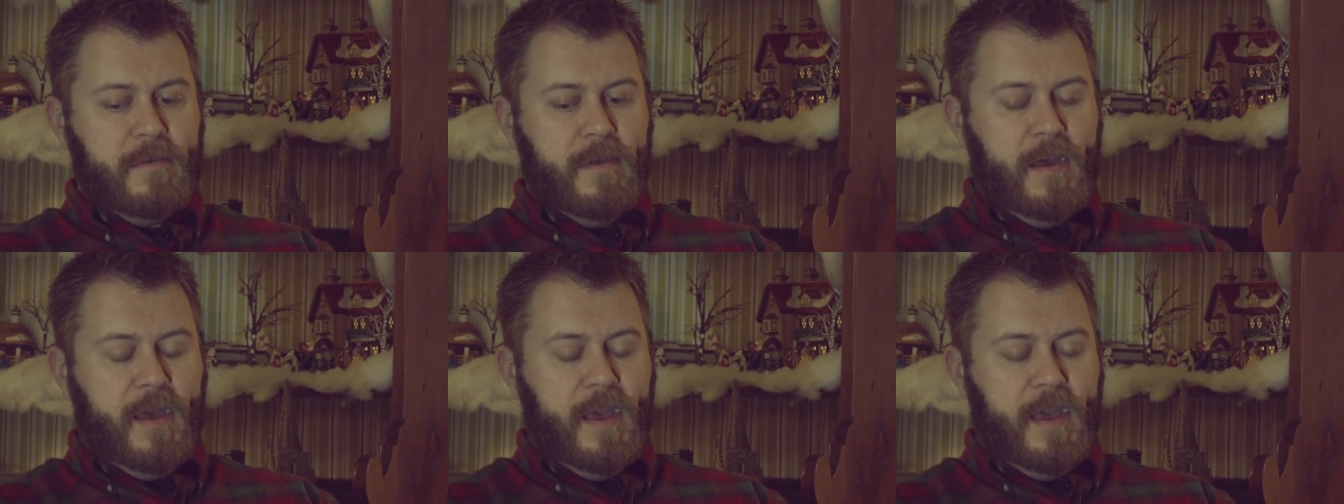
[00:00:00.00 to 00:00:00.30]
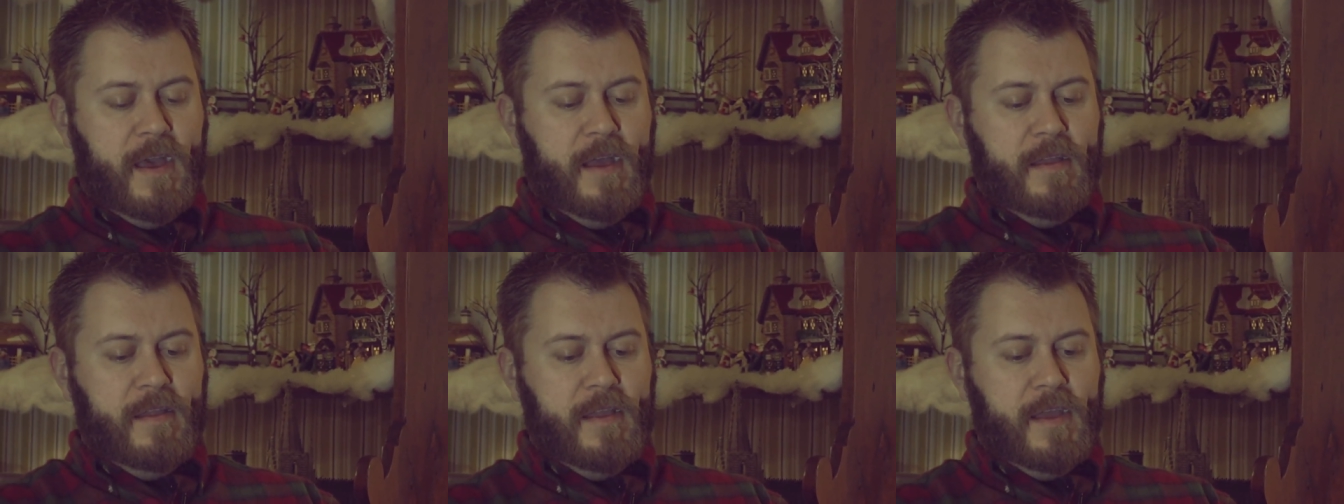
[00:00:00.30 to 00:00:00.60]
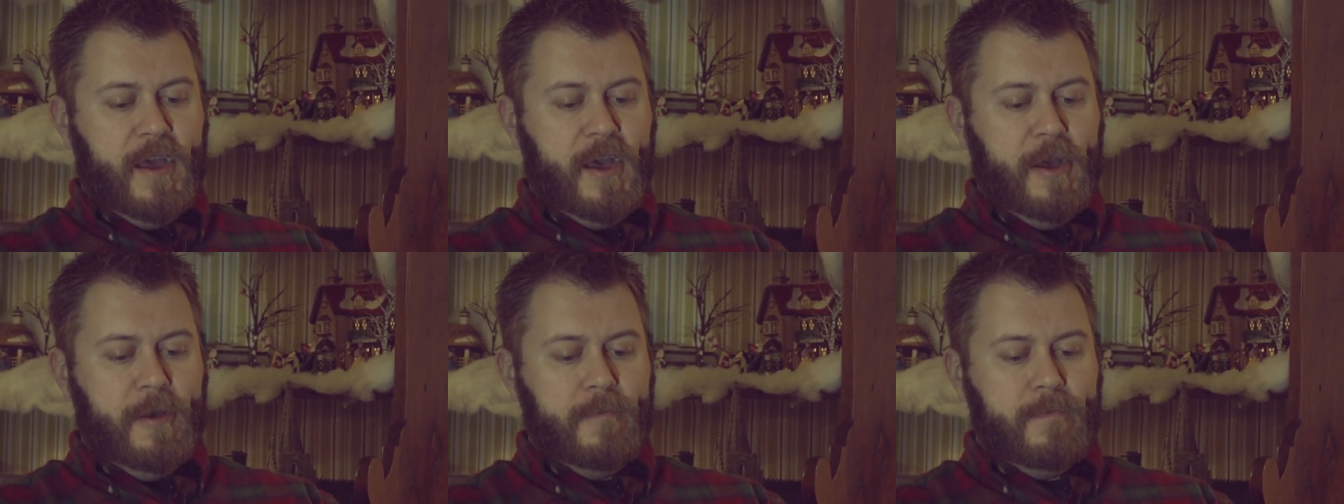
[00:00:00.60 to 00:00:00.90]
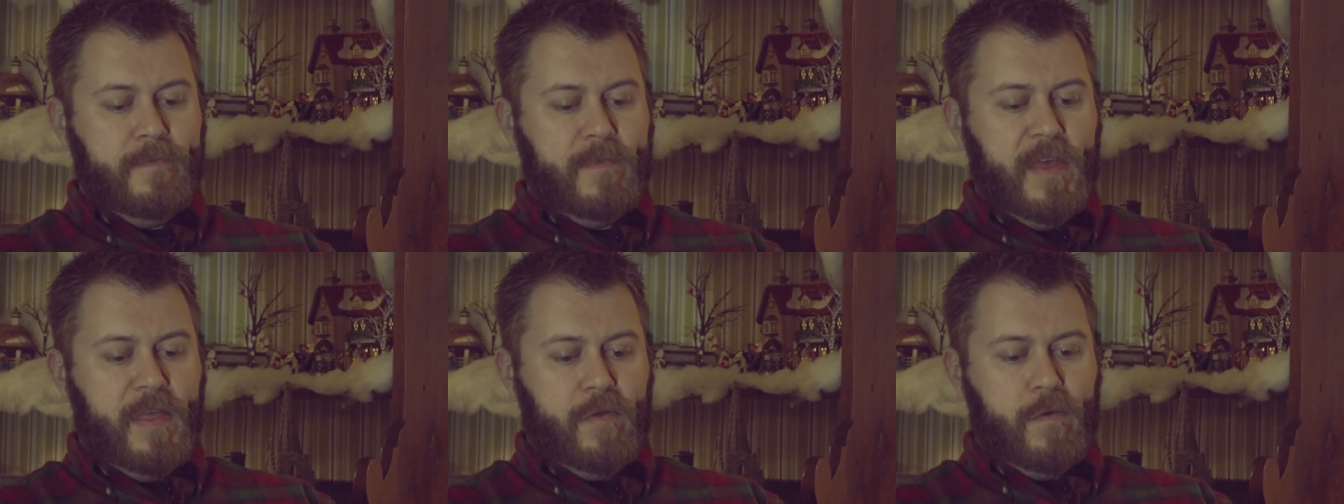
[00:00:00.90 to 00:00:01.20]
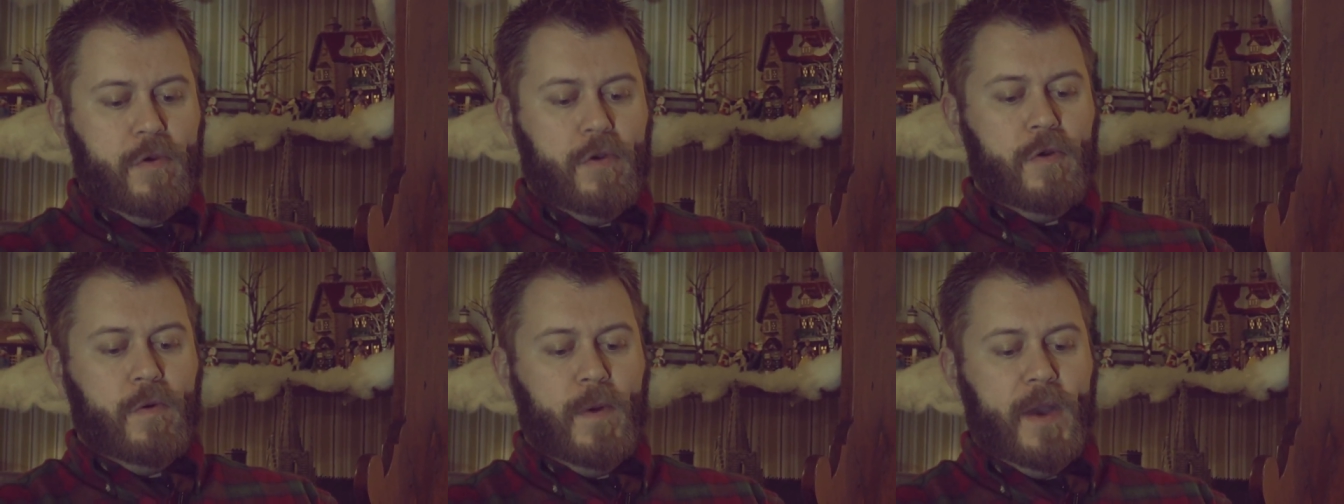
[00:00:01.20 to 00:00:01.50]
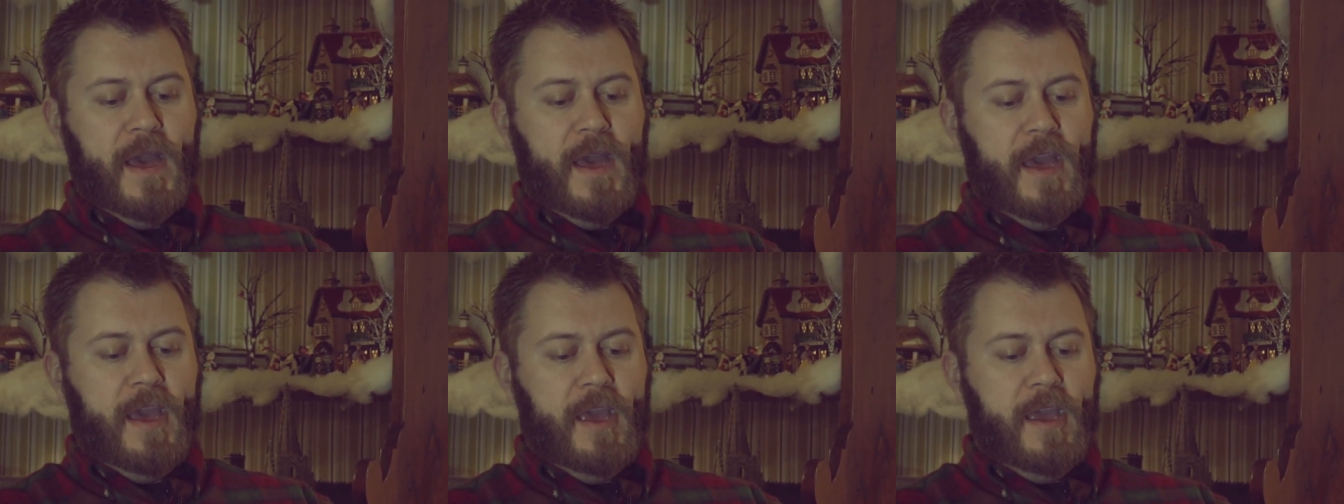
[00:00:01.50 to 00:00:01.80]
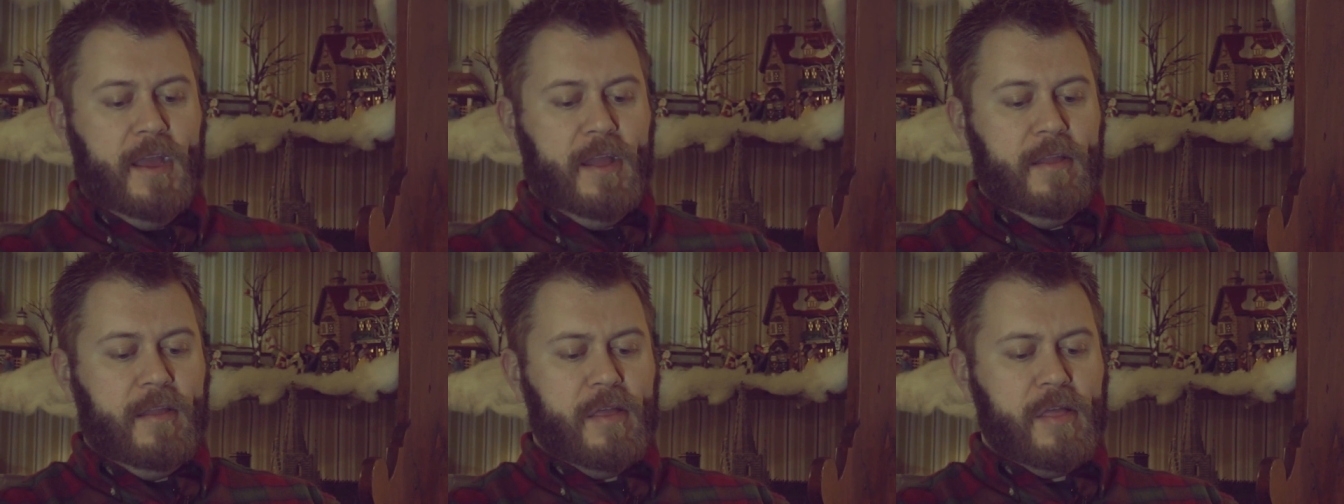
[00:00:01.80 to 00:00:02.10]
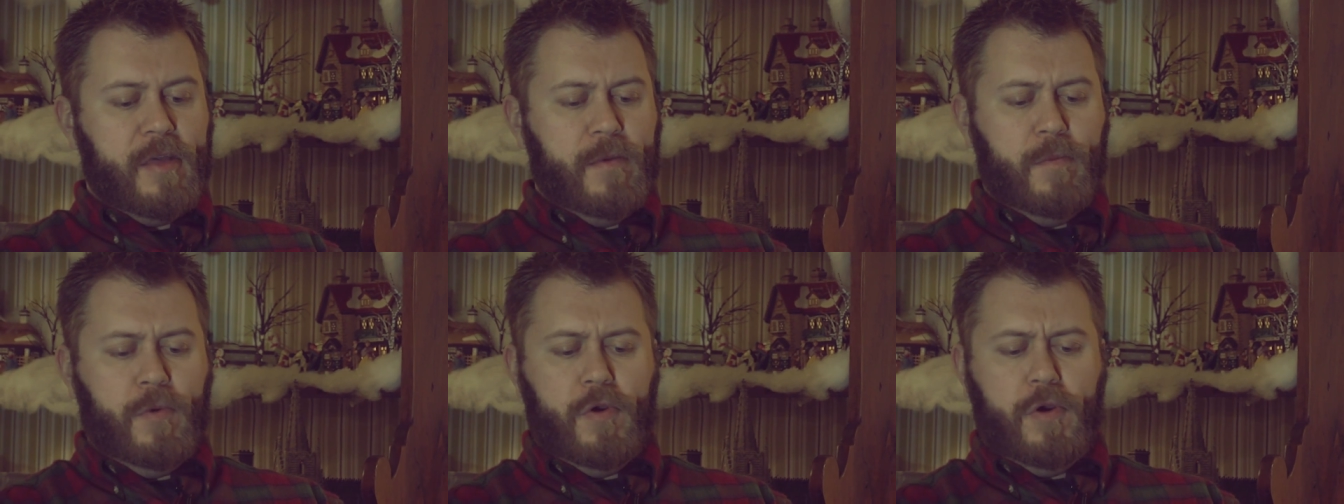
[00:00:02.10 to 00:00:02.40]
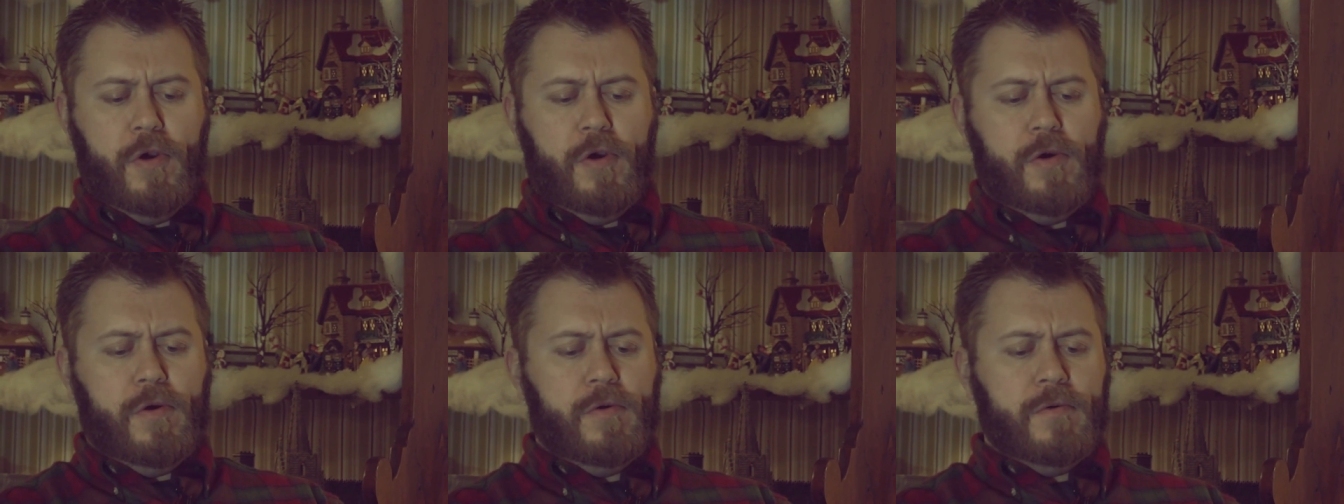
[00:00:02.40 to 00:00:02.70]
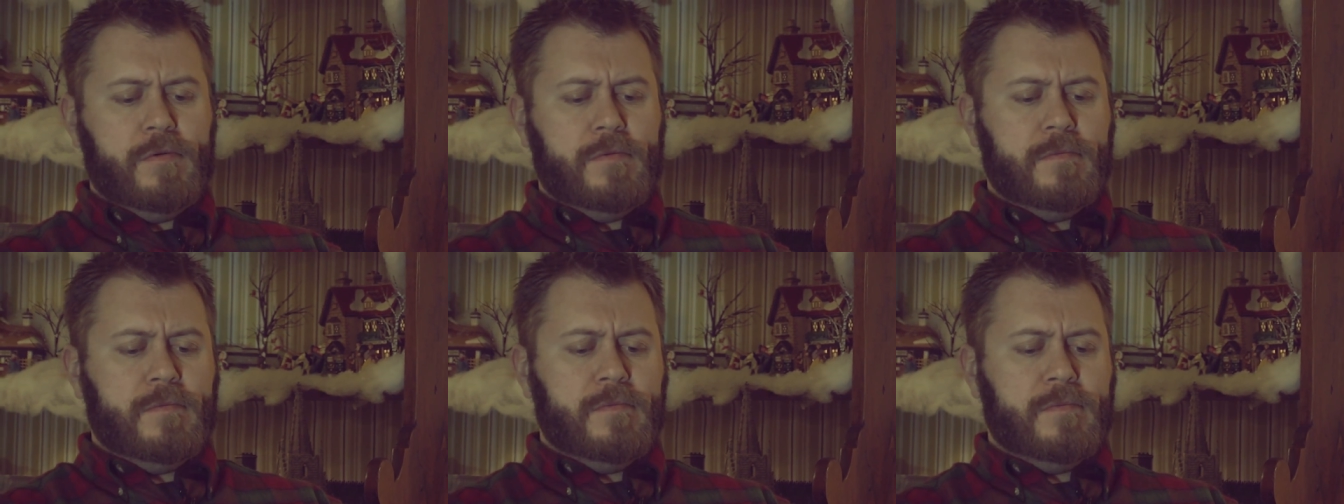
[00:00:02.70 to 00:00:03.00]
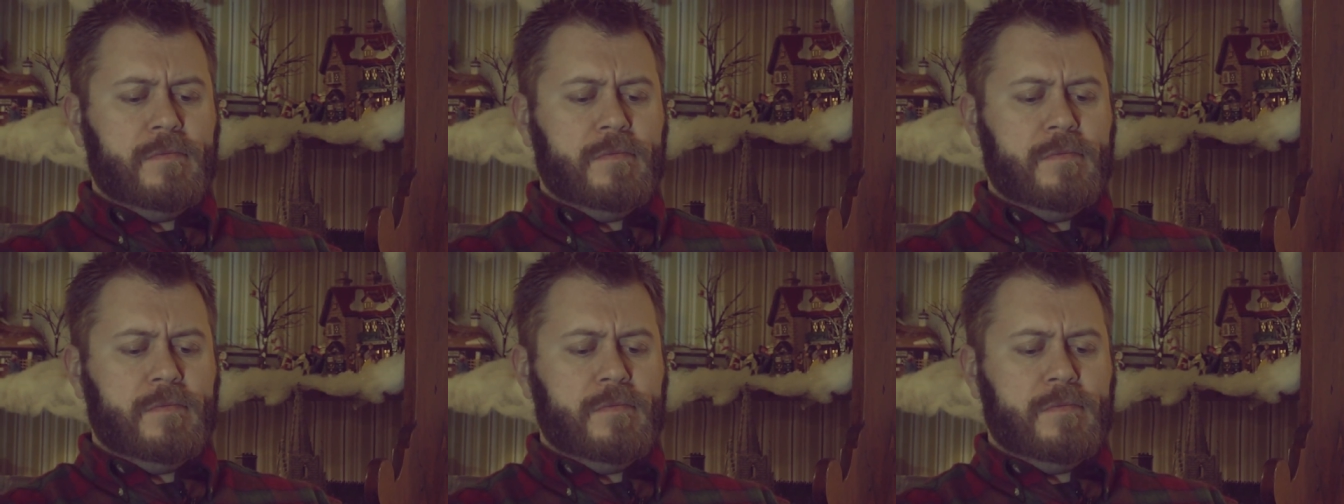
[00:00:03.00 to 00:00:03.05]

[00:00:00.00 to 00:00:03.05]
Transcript: and um, he threw it away and some girl